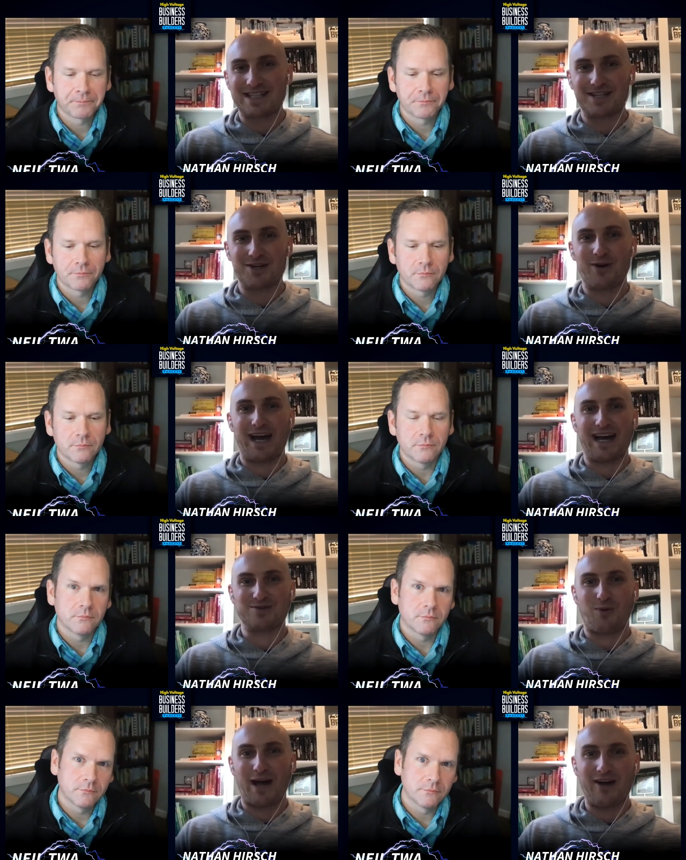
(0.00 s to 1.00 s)
Speaker 1: to do as
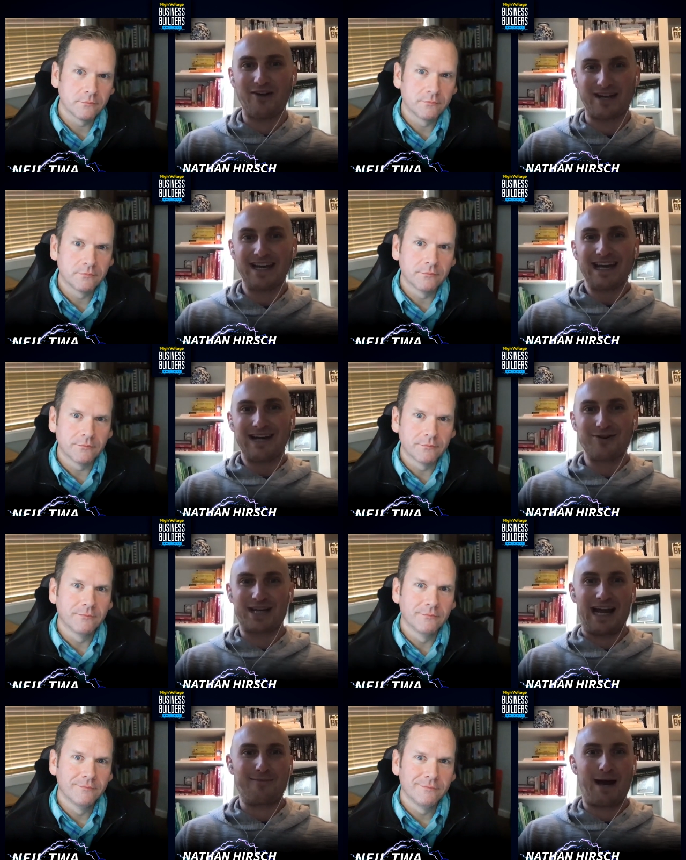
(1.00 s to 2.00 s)
well, and it was
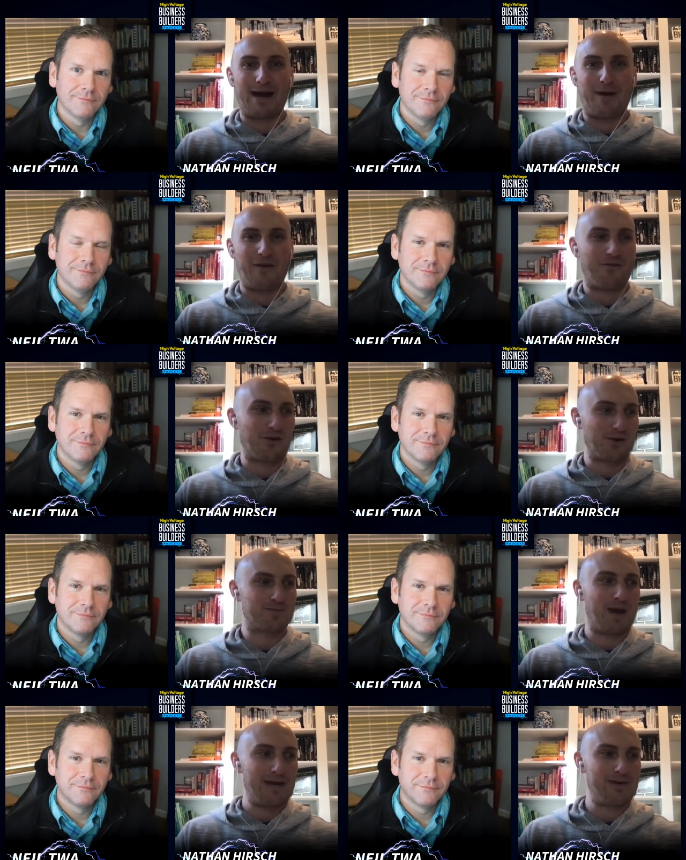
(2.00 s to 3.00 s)
kind of my my first
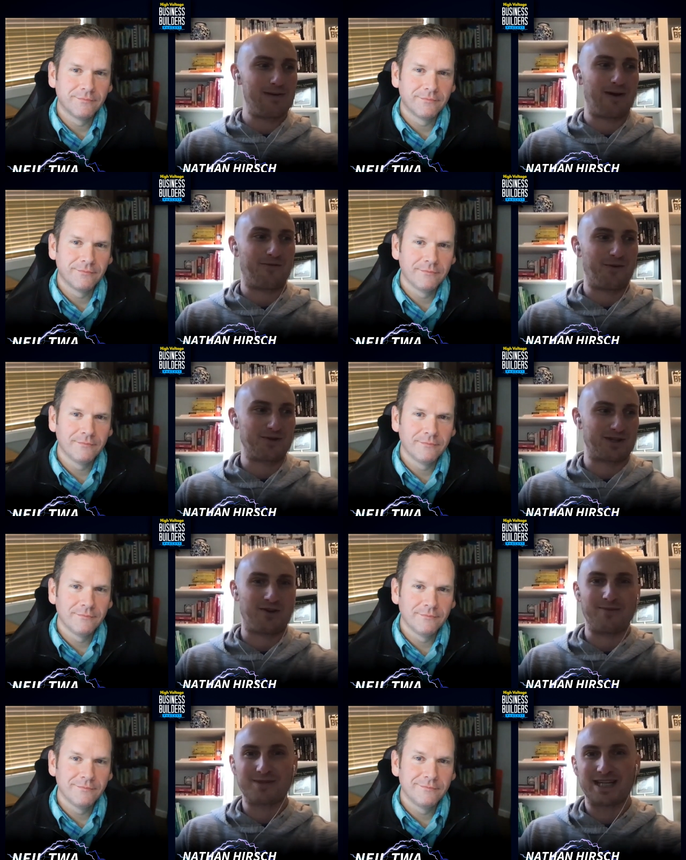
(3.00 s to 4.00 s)
baby, my first
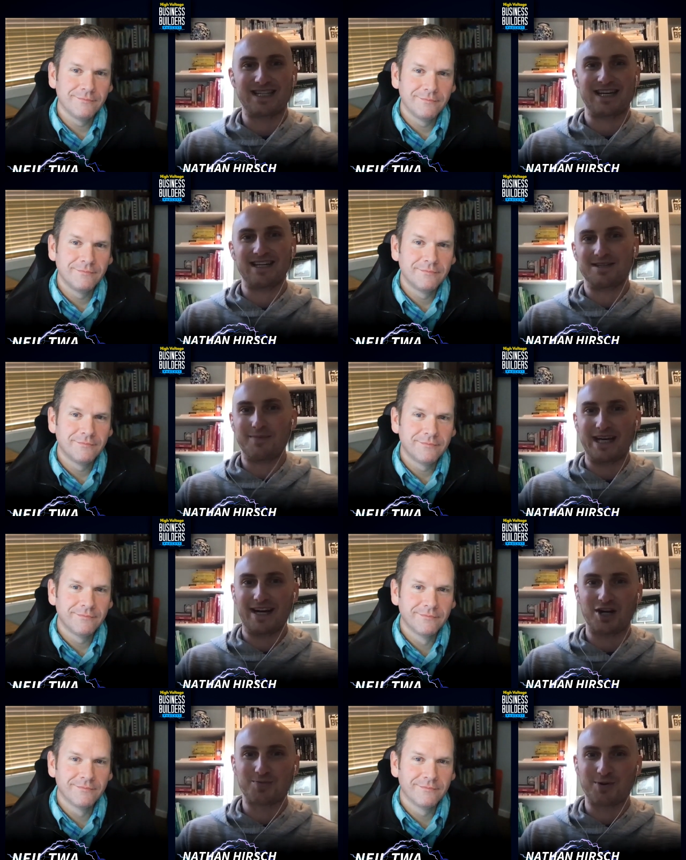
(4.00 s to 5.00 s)
glimpse into to being an
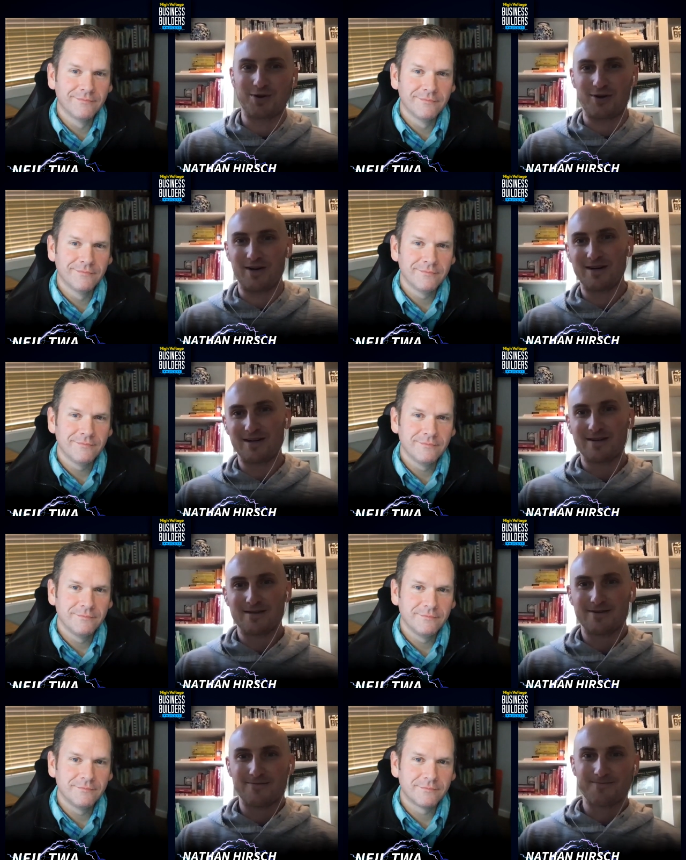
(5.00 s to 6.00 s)
entrepreneur.
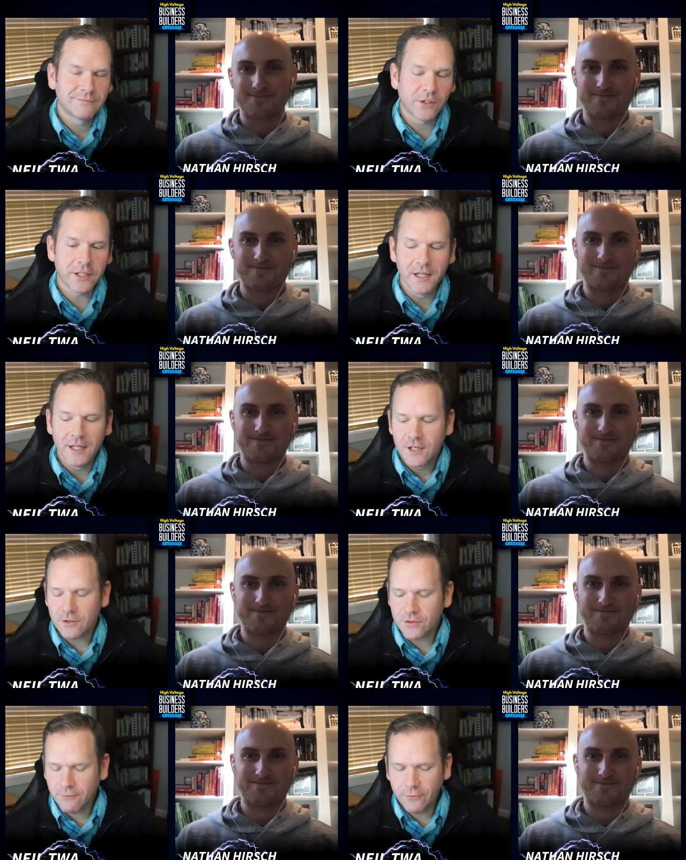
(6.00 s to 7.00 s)
Speaker 2: Good. So
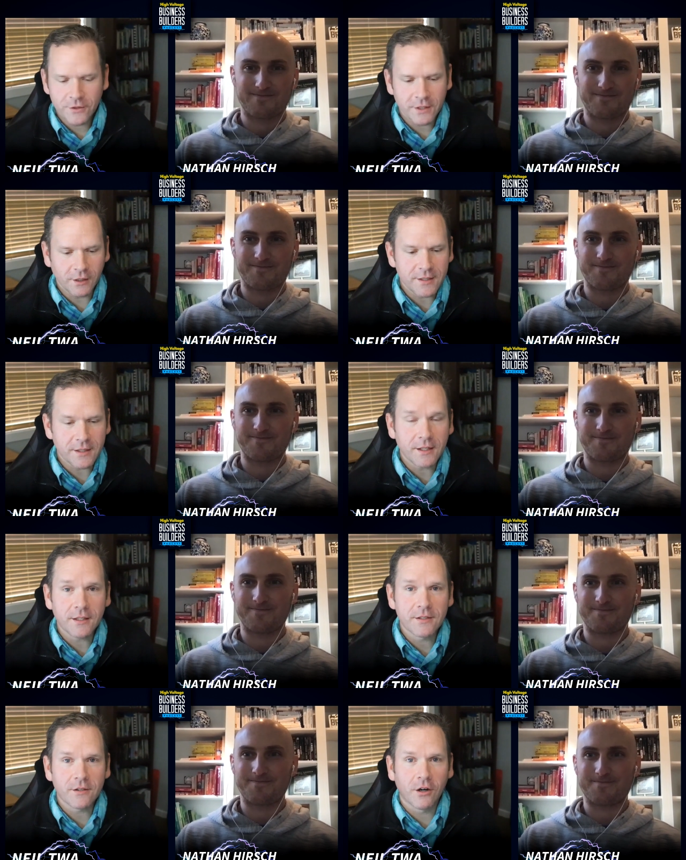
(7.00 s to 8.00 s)
some folks that are listening to this
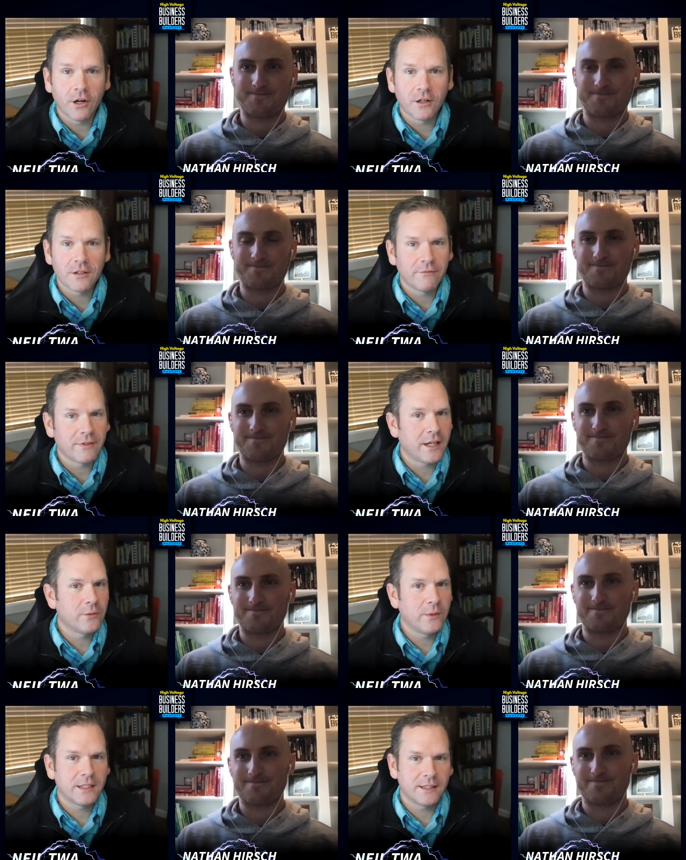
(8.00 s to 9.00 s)
are
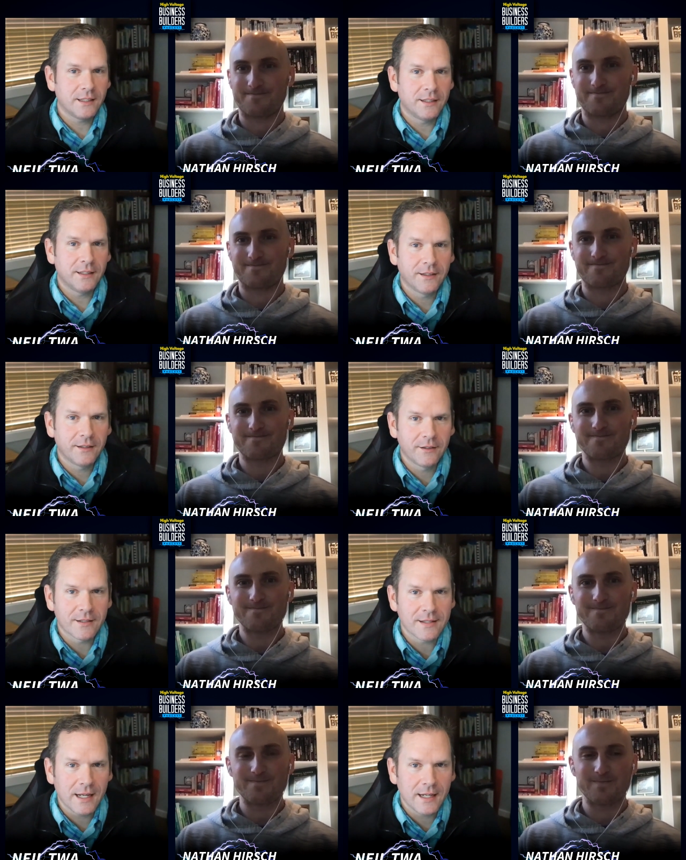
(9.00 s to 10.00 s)
evaluating, thinking,
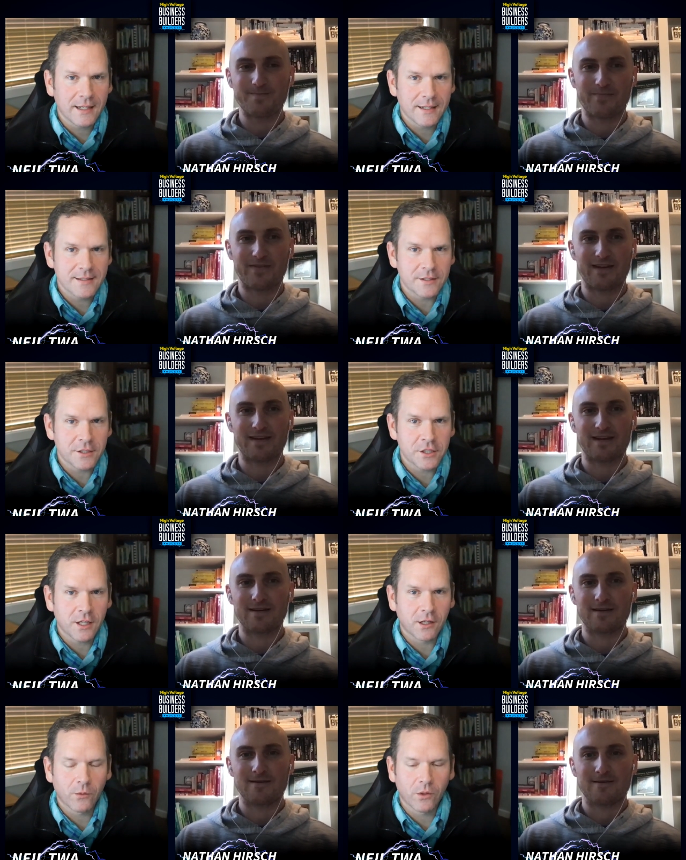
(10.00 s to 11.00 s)
deciding, is this a channel I
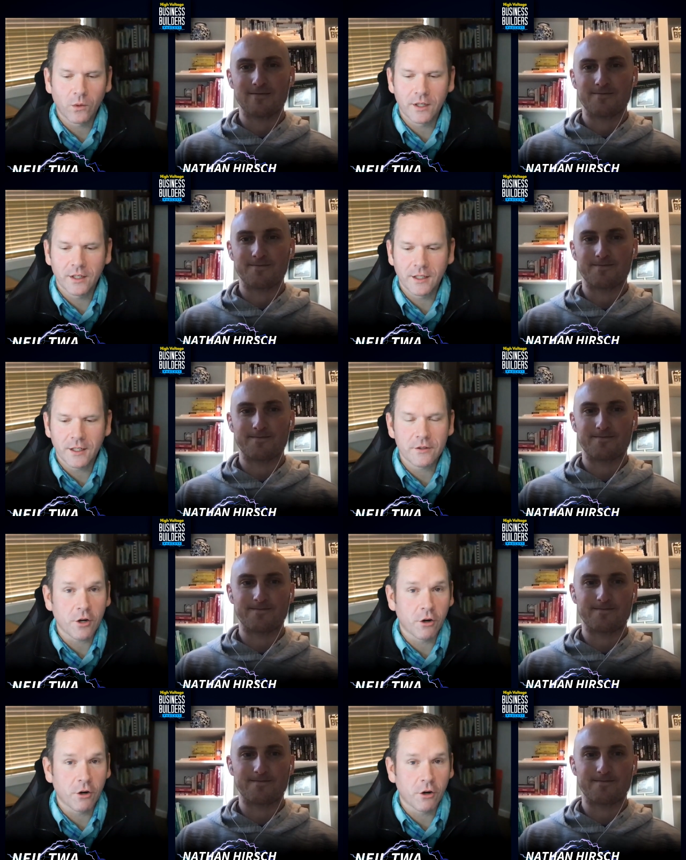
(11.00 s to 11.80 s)
want to work in? And others are